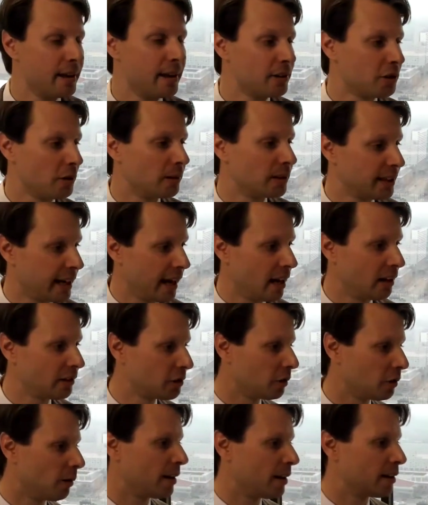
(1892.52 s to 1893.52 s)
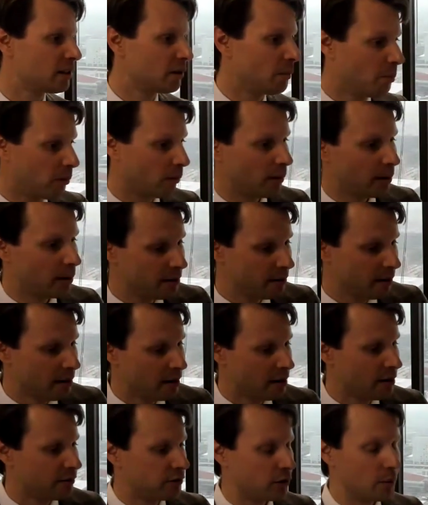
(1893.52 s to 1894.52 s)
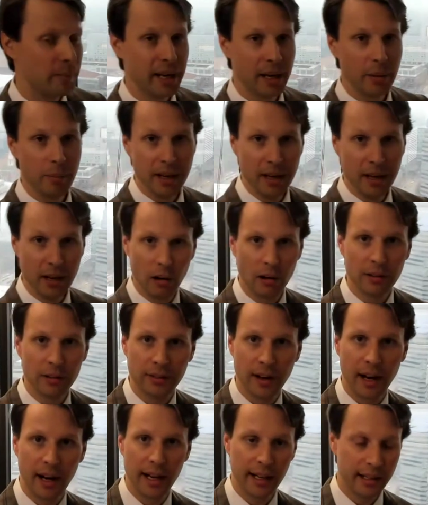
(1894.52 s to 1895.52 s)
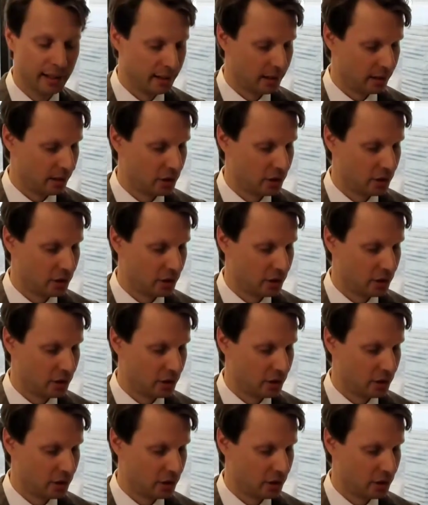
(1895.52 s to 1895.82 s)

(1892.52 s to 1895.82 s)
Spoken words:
So as counsel, it's important for me to be notified,